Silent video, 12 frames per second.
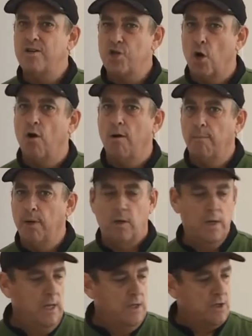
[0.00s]

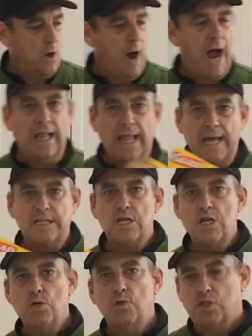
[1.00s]
durable. So I like to
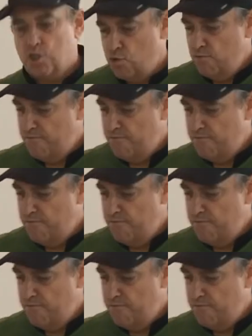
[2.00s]
use sous